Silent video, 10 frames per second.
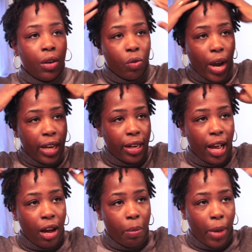Right
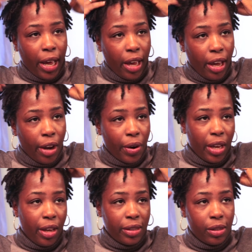now my hair
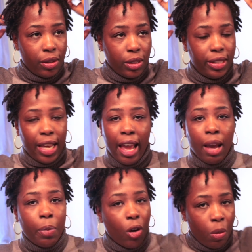is
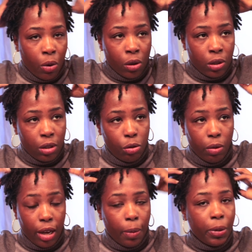damp, almost
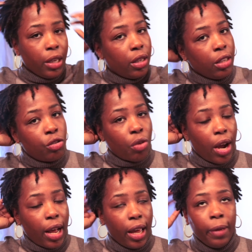completely
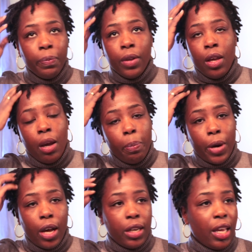dry,
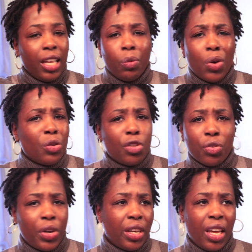but it won't
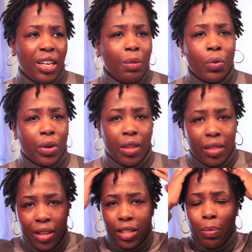shrink any more
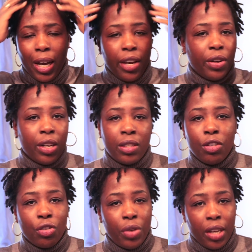than this. My hair
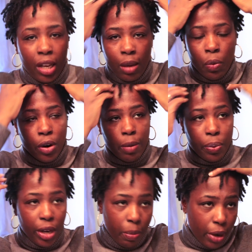doesn't shrink anymore. It
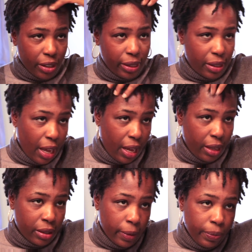pretty much
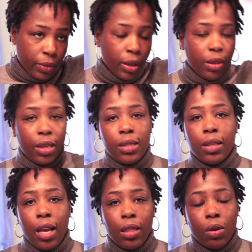stays this
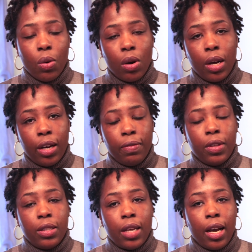length all of
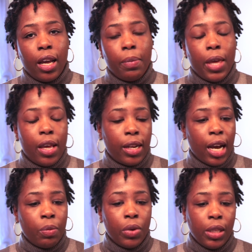the time, and
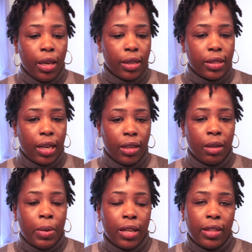I'm really excited
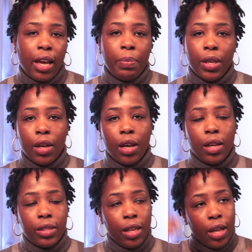about that
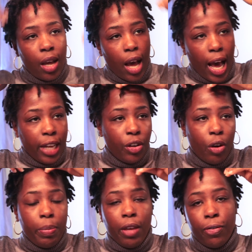because I
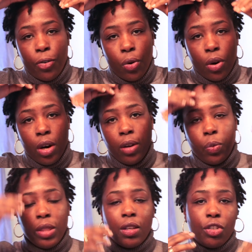know before
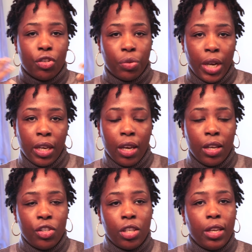with the
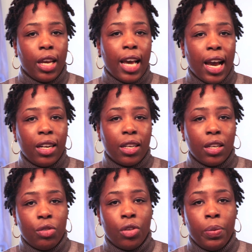shrinkage, it kind of
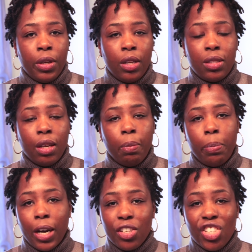contributed to
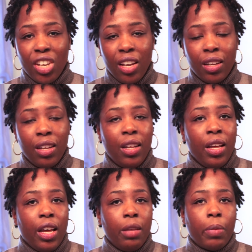bunching
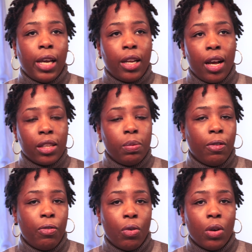in my locks
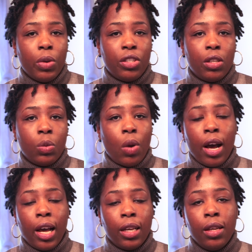before, which is
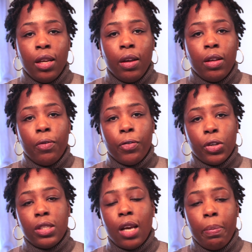why
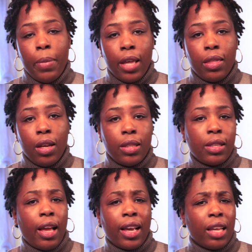for some methods,
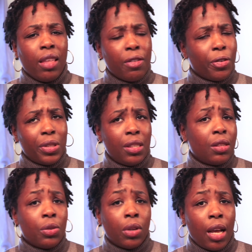like I think for
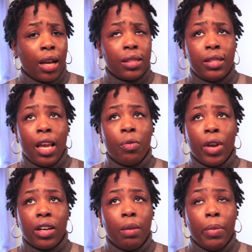sister locks, they
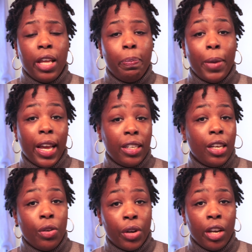recommend
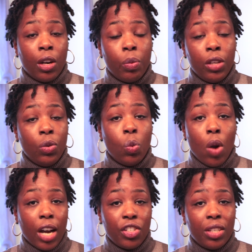banding your hair when you
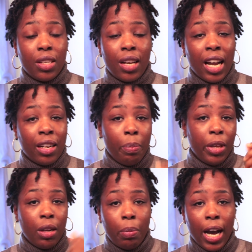wash it to kind of
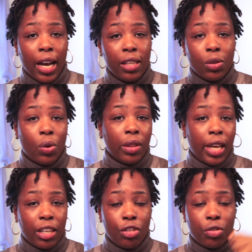minimize all
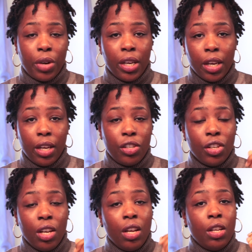that
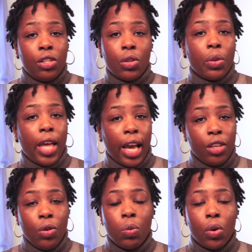shrinkage so
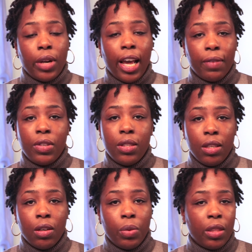that you won't have to
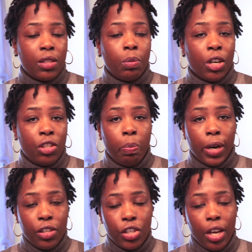deal with as much
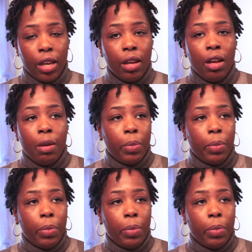bunching.